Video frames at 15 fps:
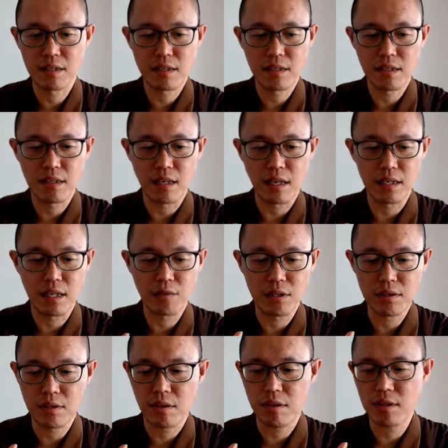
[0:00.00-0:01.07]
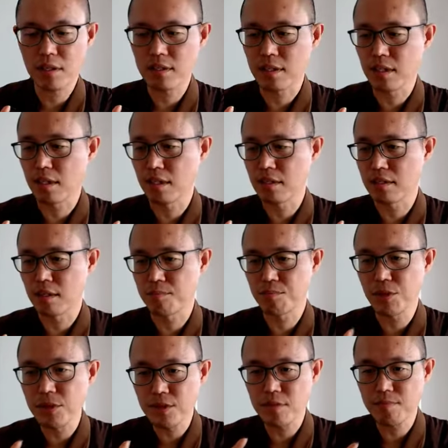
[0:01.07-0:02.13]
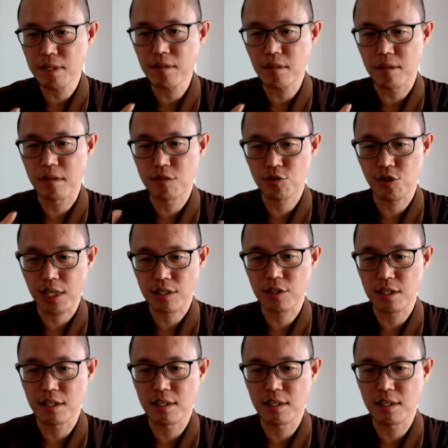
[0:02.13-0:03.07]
And I would call it the principle or the structure,